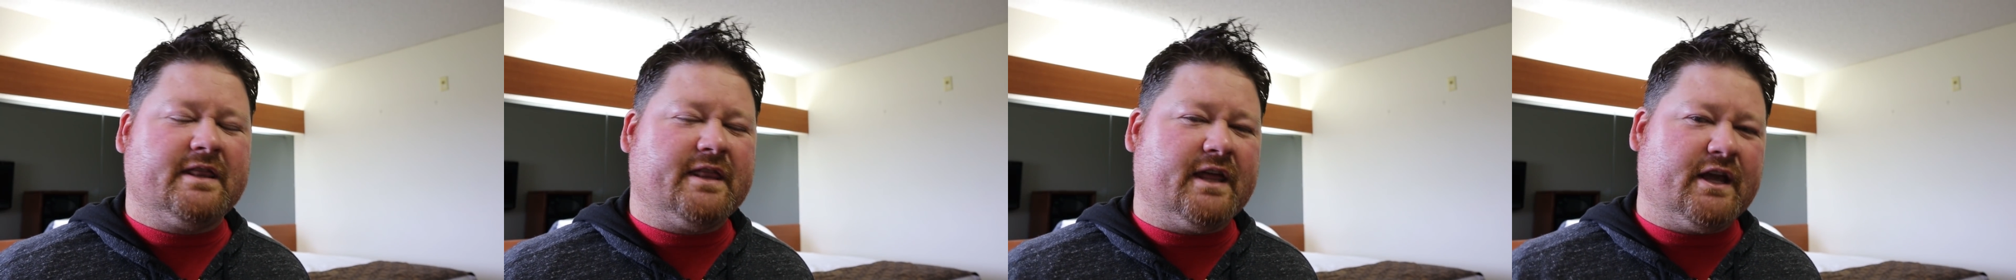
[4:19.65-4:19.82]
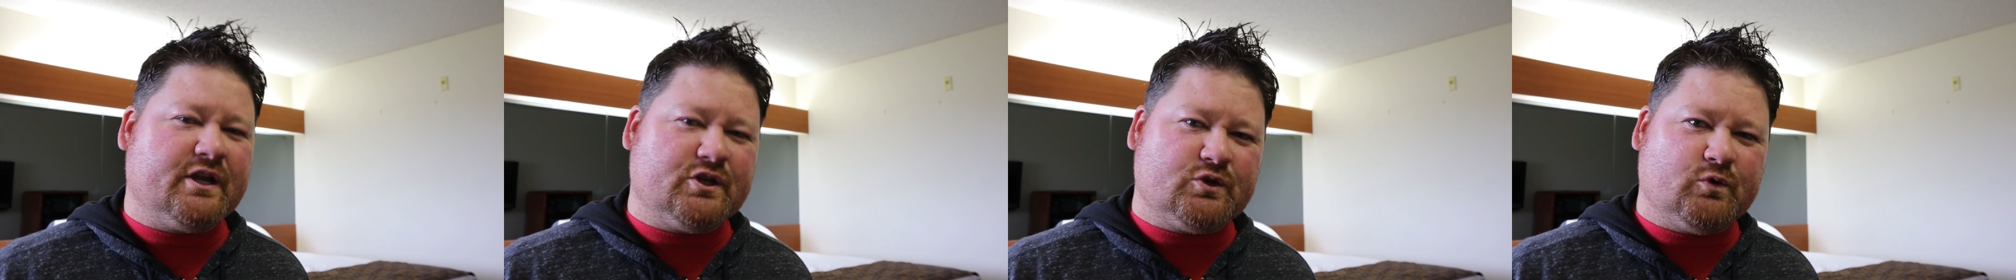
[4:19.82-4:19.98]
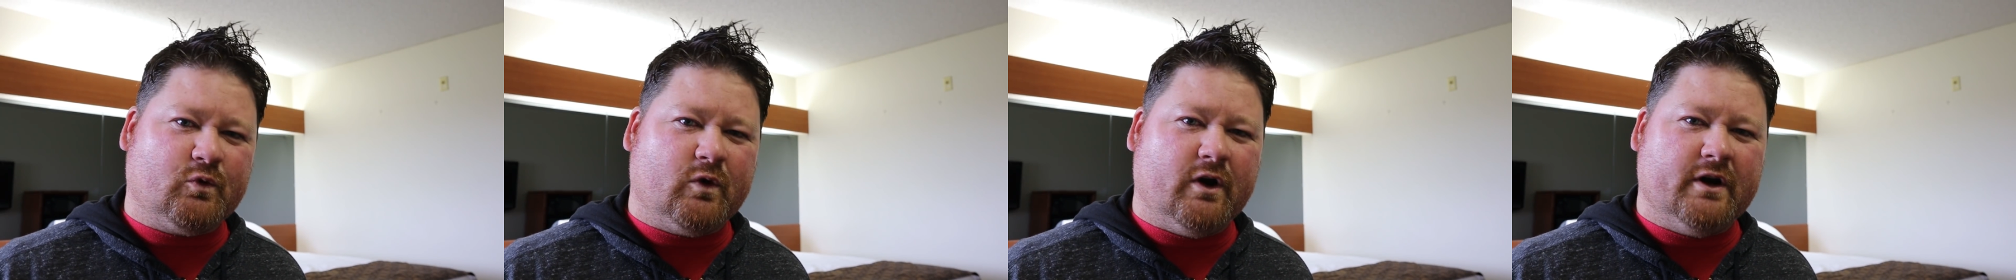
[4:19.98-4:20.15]

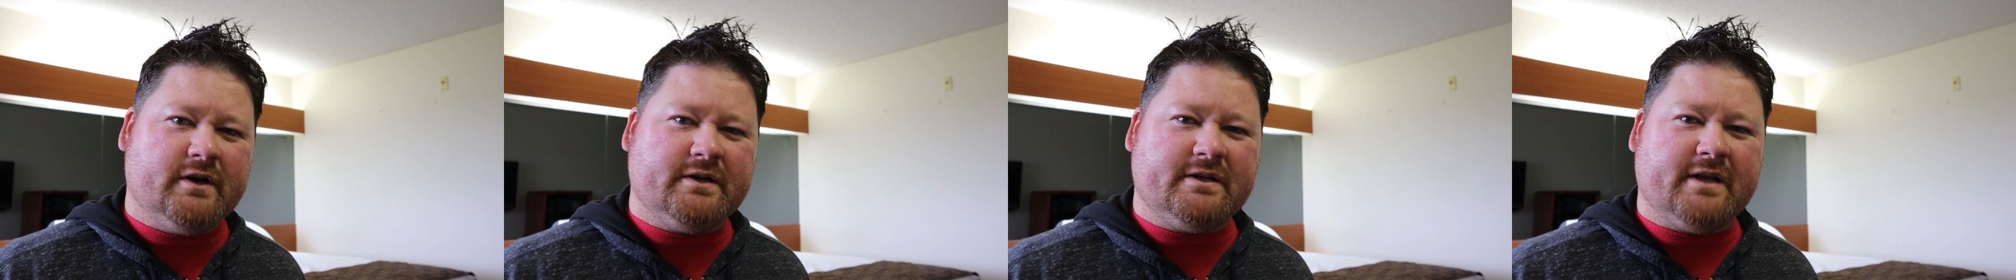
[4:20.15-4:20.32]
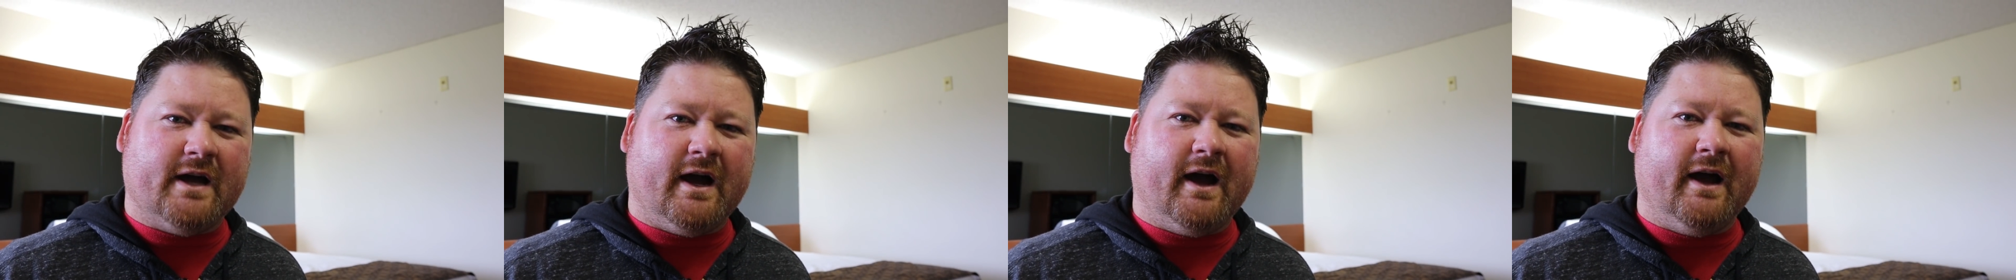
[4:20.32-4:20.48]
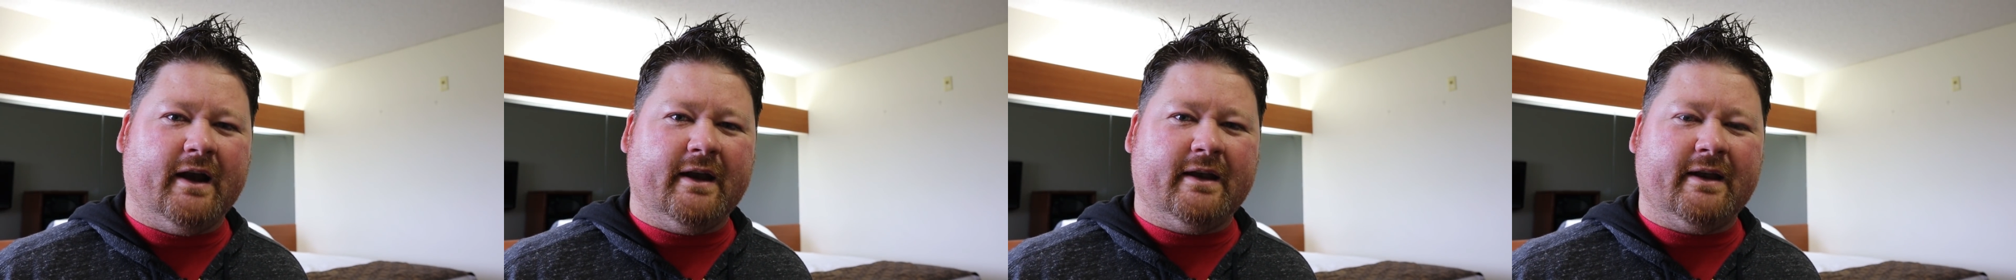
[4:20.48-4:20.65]
things weren't
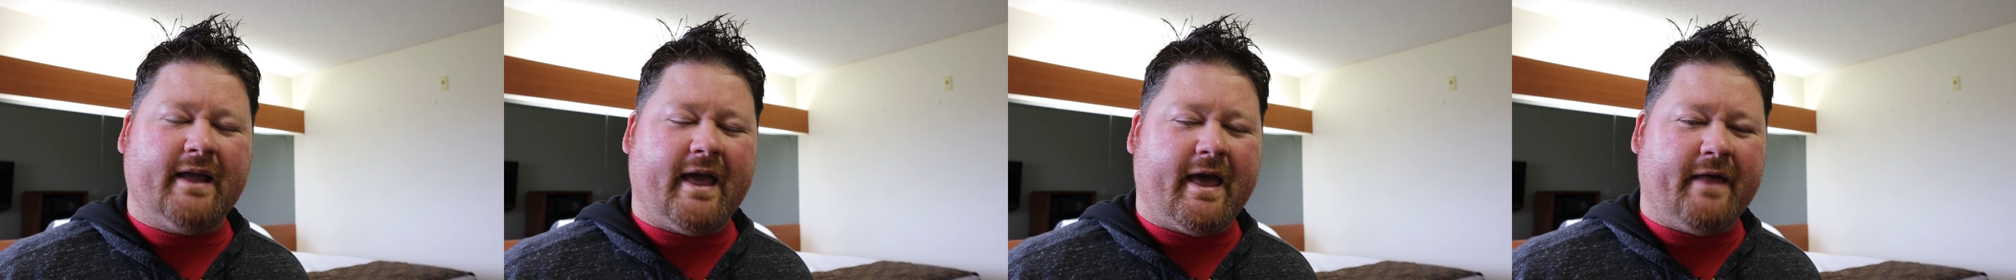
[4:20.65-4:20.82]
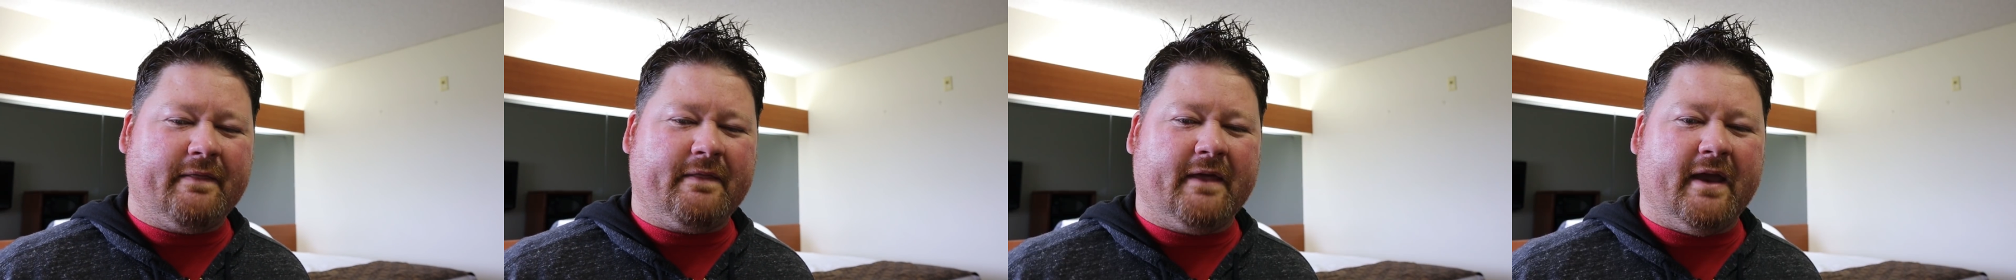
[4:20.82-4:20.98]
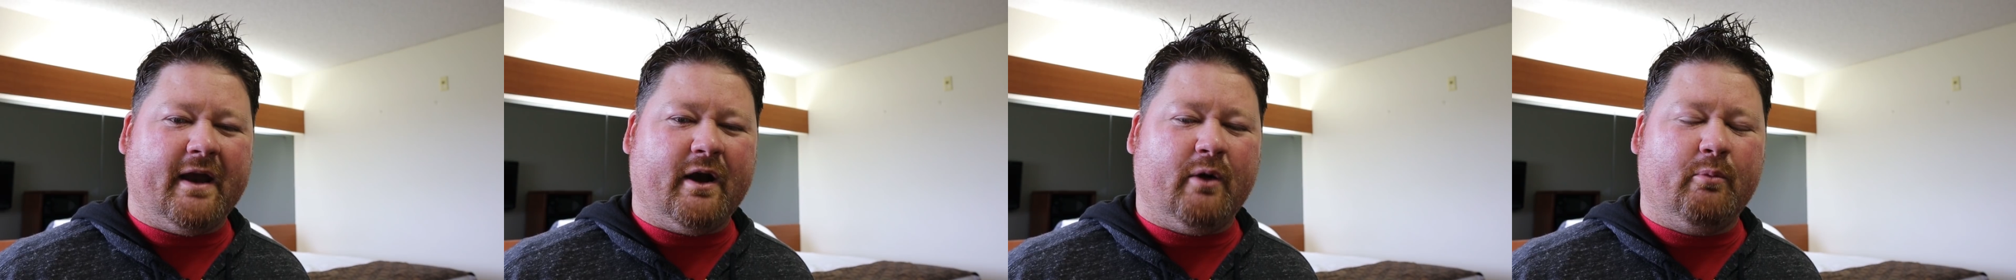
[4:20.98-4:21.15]
done
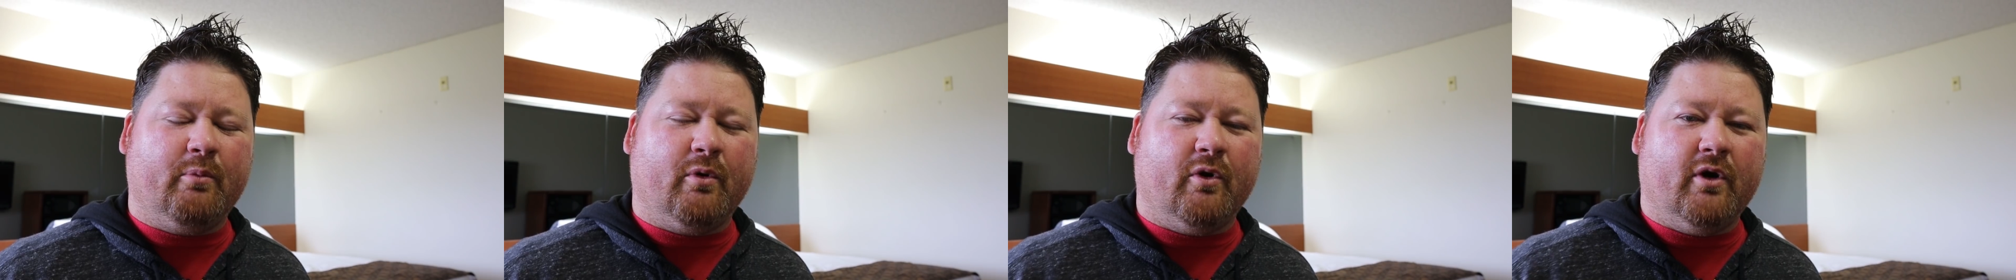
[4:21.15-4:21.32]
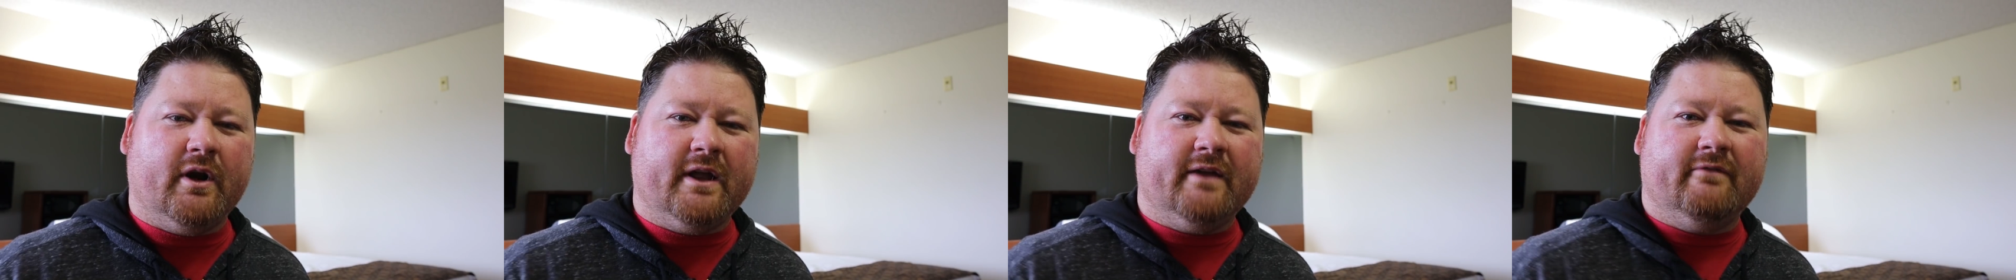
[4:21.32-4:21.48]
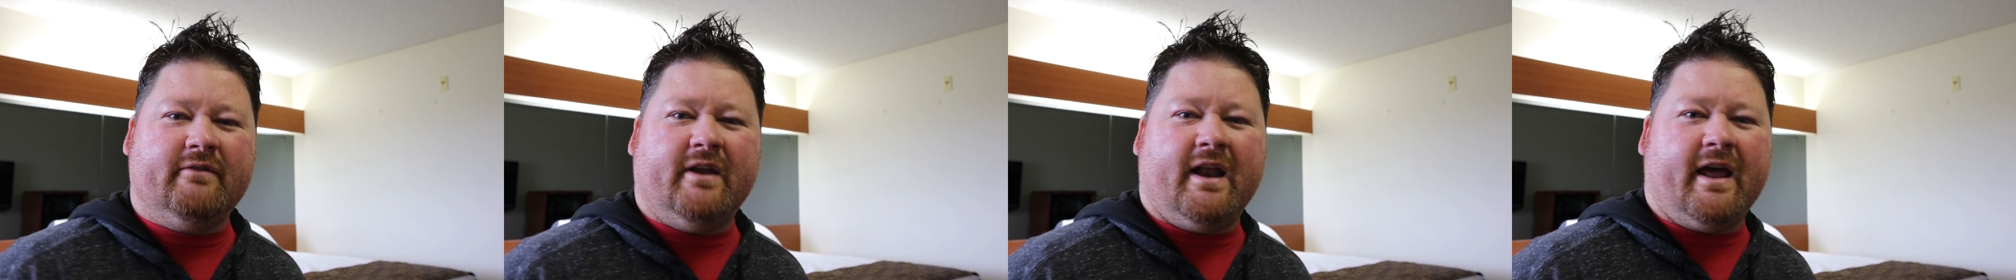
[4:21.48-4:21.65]
at the
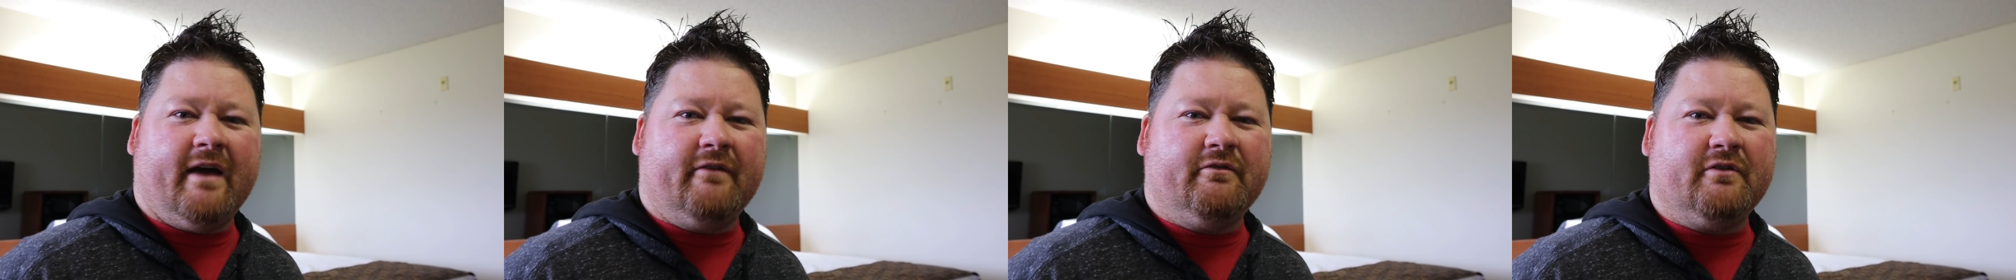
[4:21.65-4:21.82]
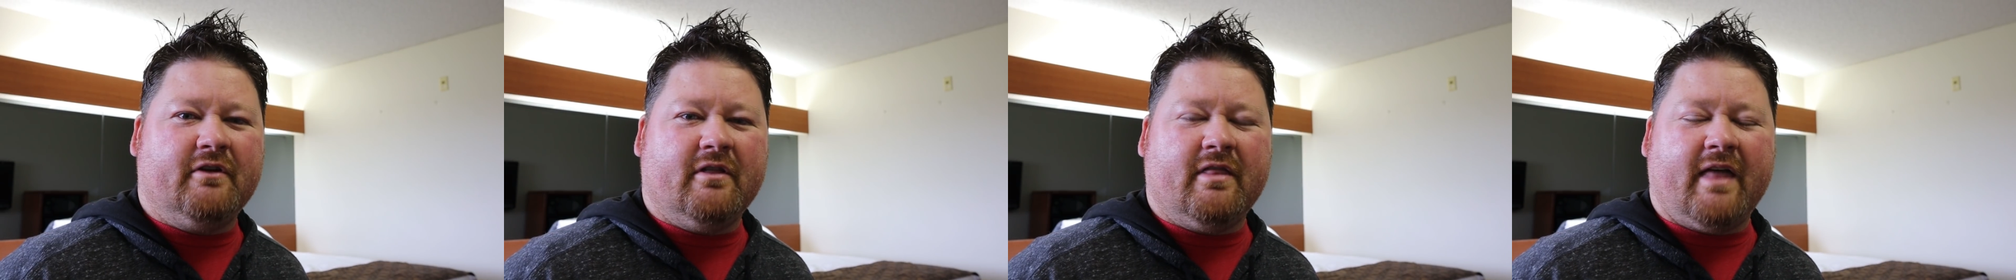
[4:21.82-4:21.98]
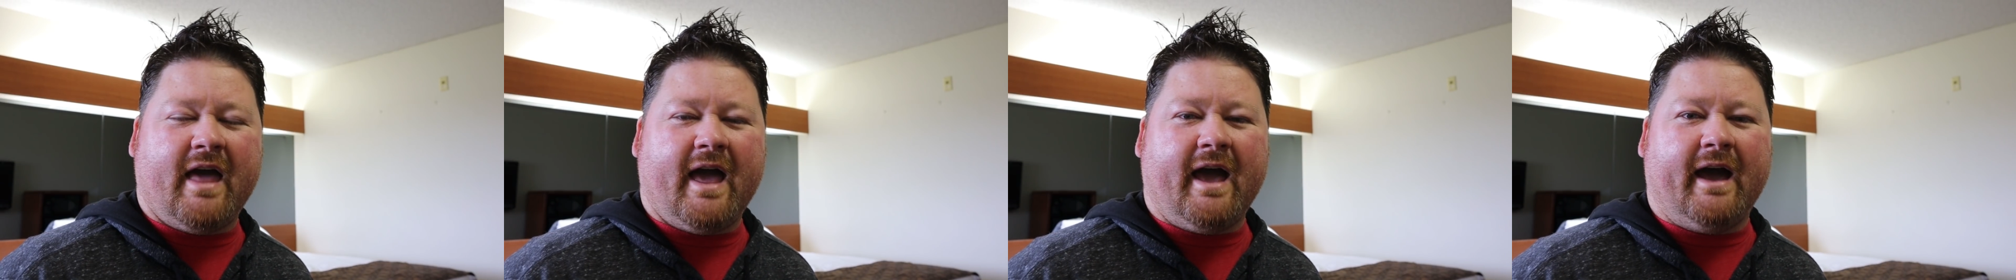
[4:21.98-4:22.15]
airport even
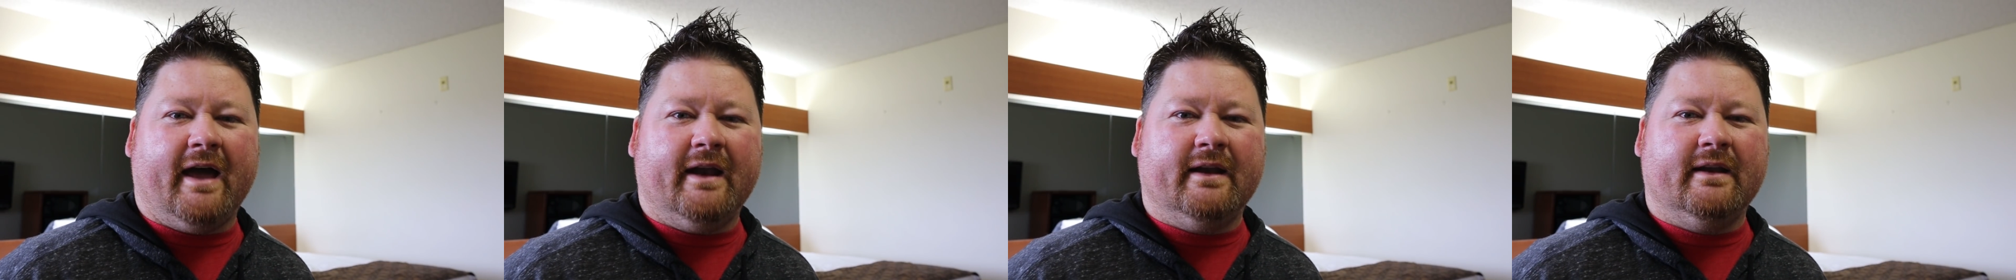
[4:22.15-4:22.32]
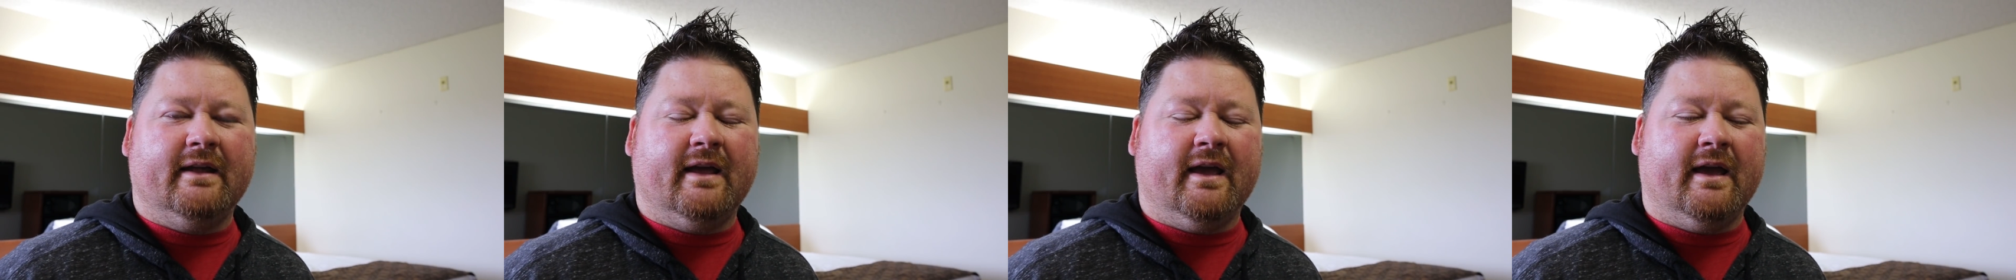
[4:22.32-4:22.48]
after that.